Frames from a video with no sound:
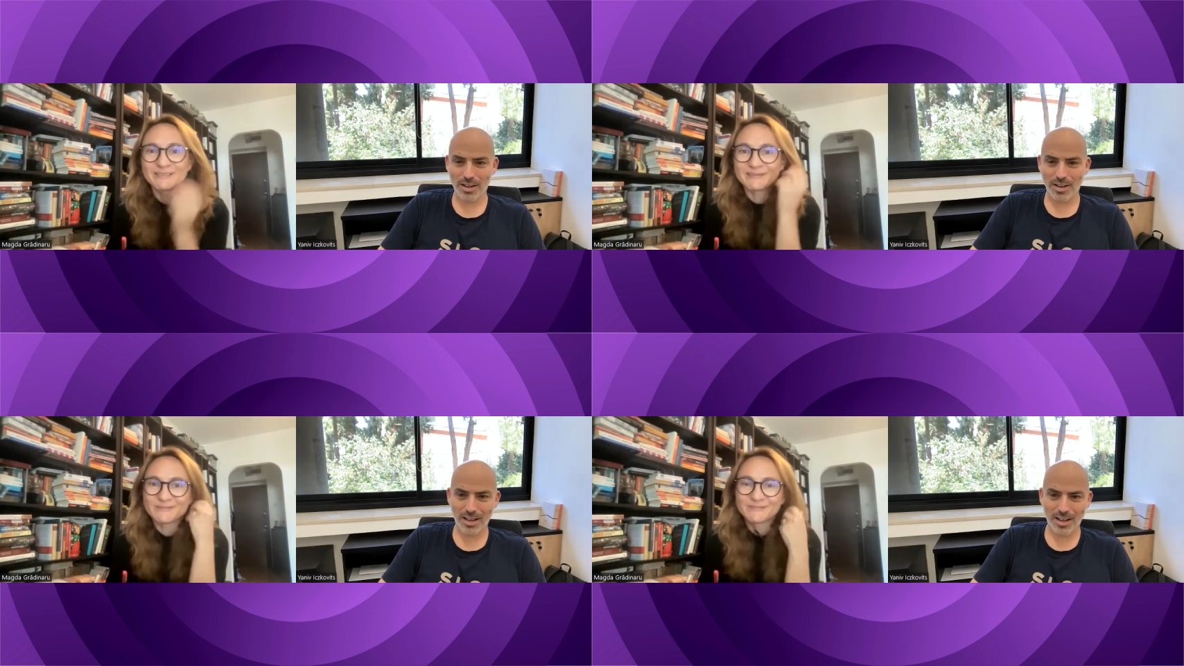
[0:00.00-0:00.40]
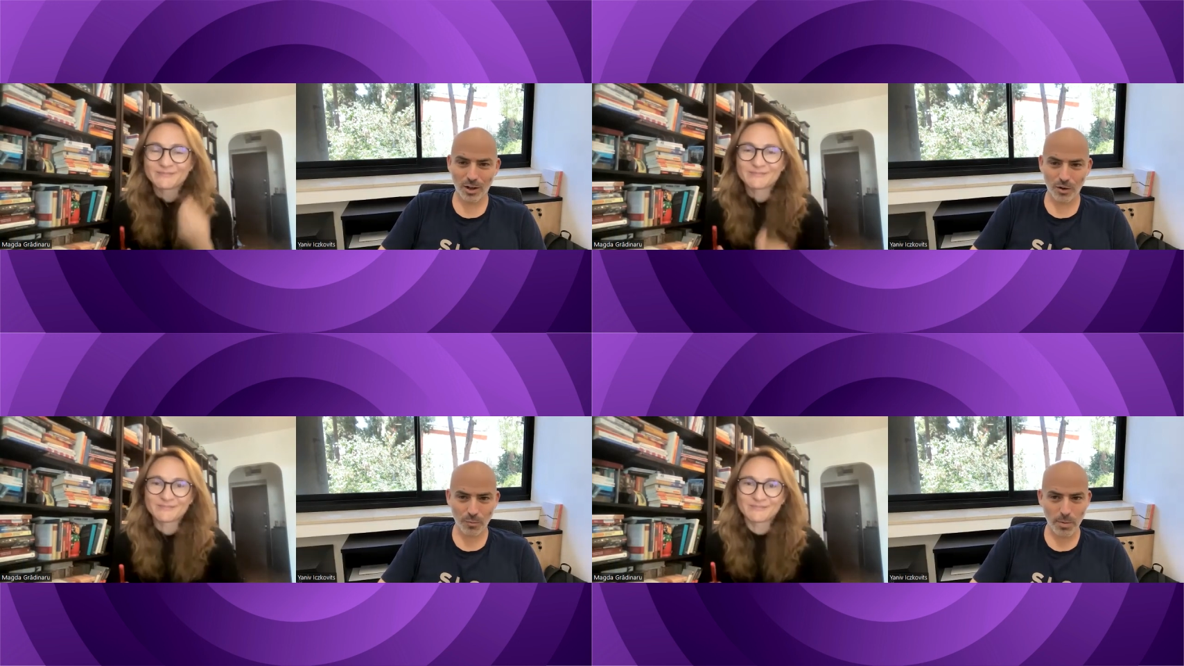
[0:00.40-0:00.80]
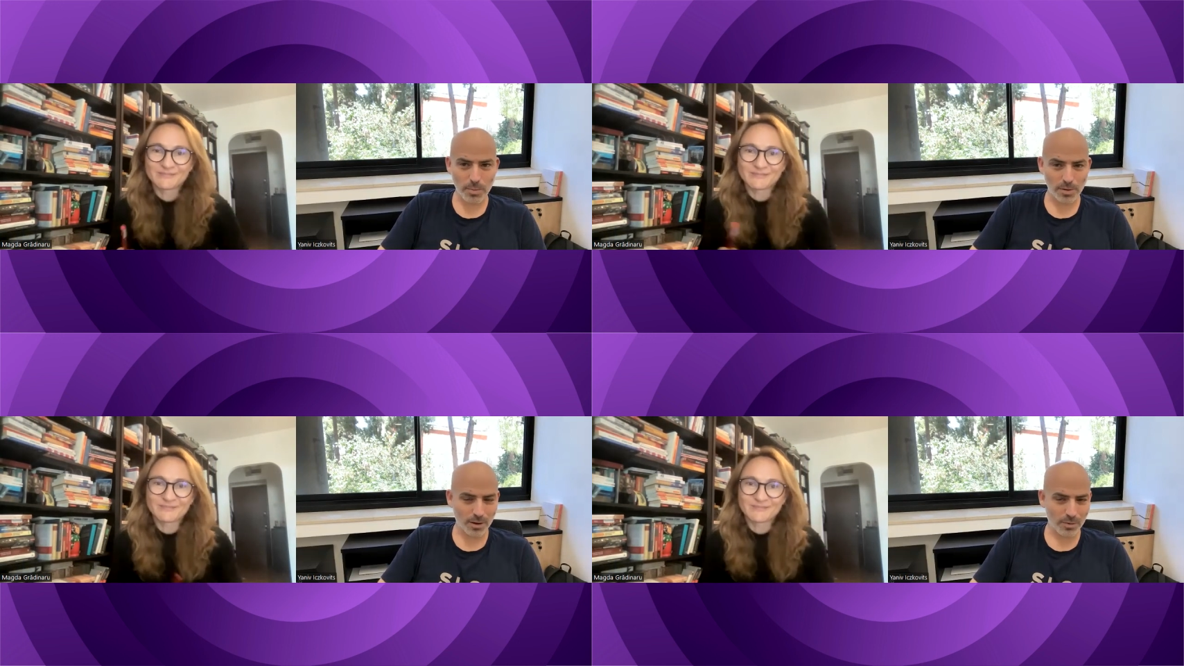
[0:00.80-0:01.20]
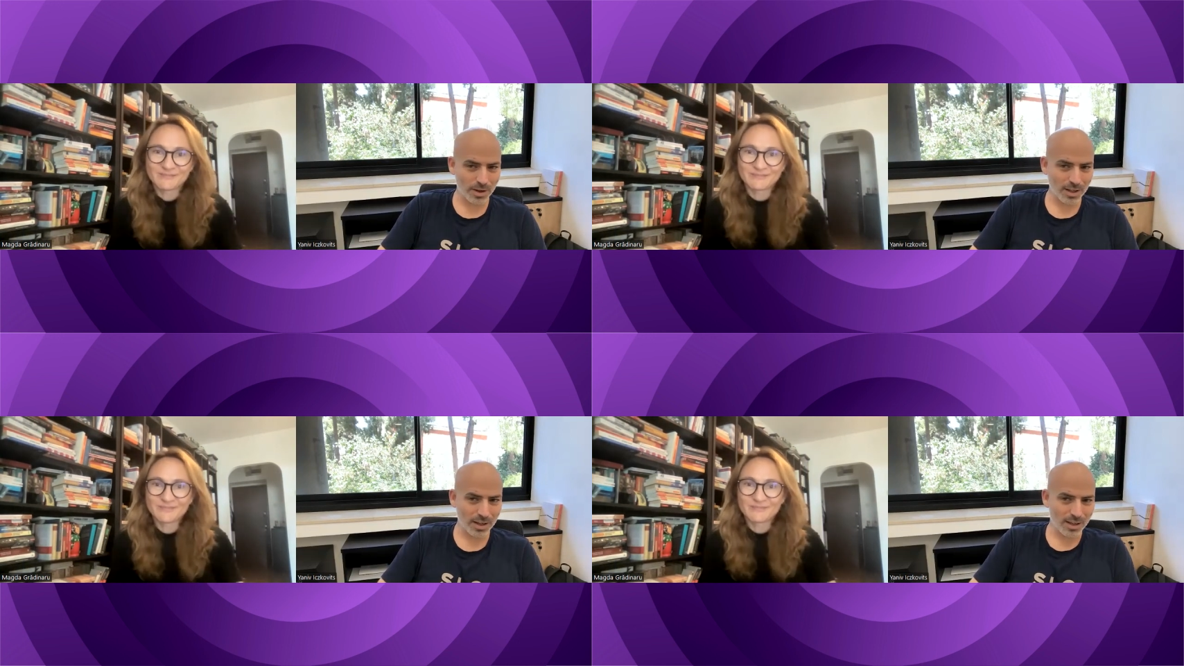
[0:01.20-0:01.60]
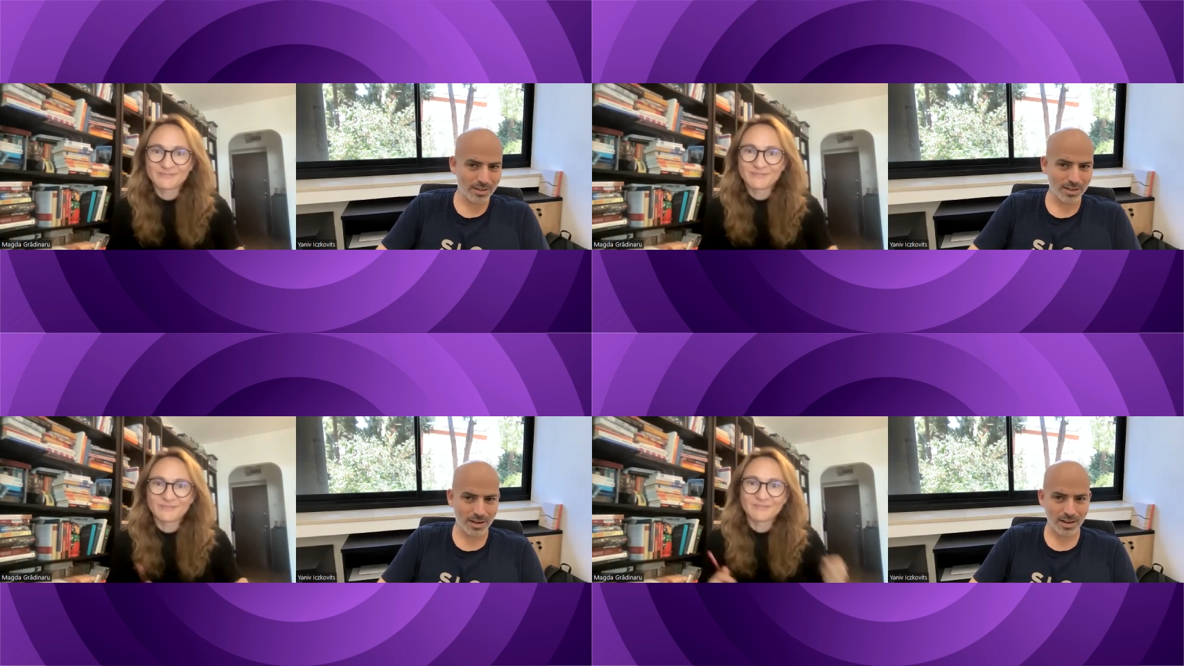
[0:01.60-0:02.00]
Speaker 1: uh, a lot of people are reading it,
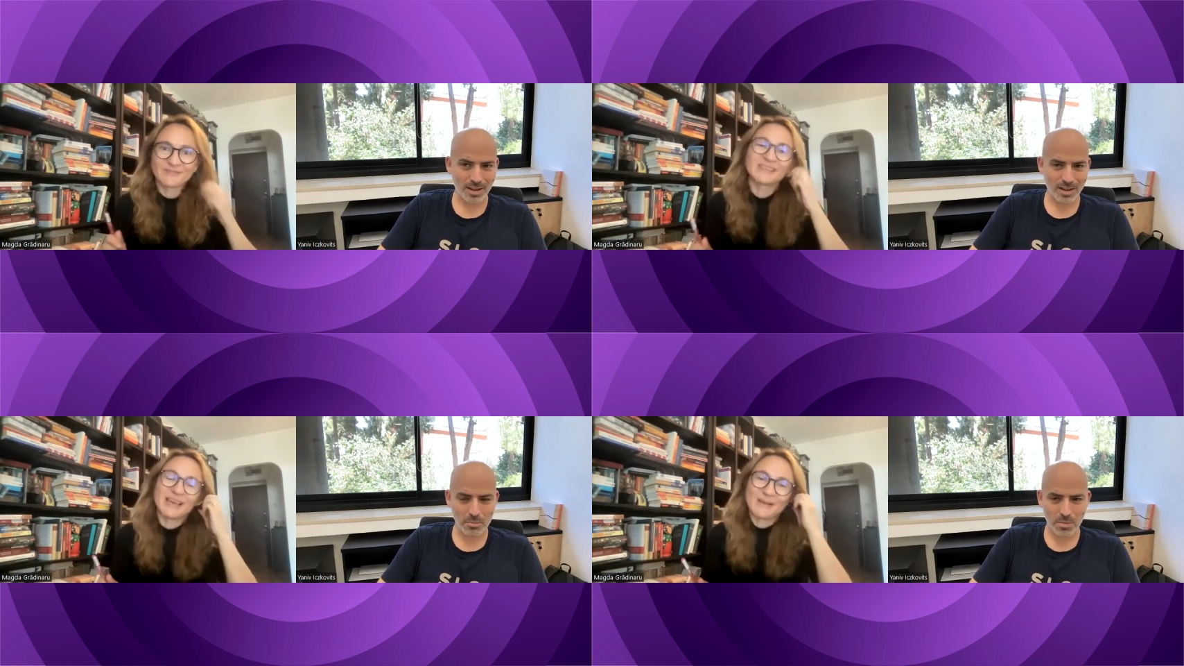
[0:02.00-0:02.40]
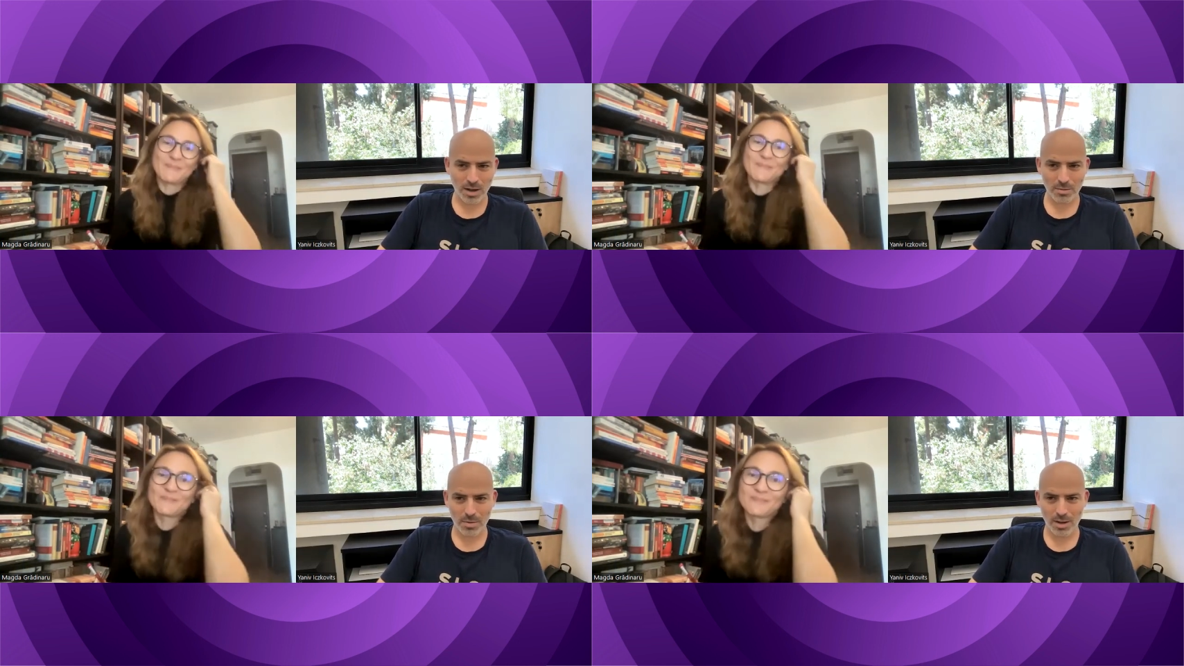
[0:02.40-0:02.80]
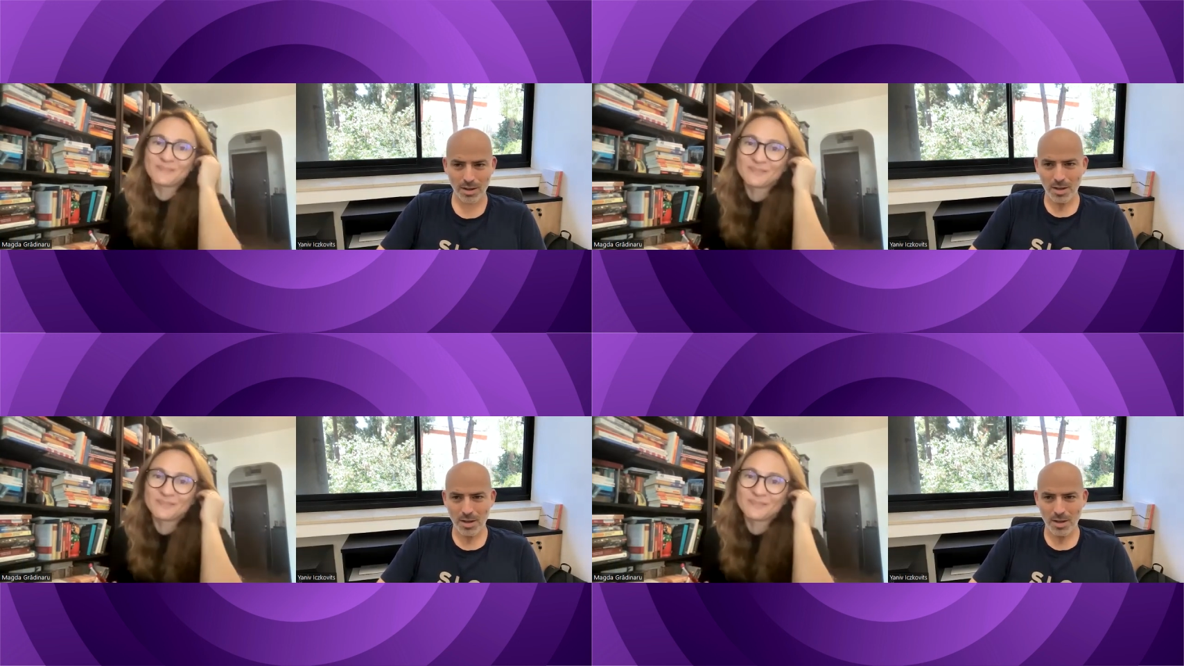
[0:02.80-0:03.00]
and uh, yeah. my, my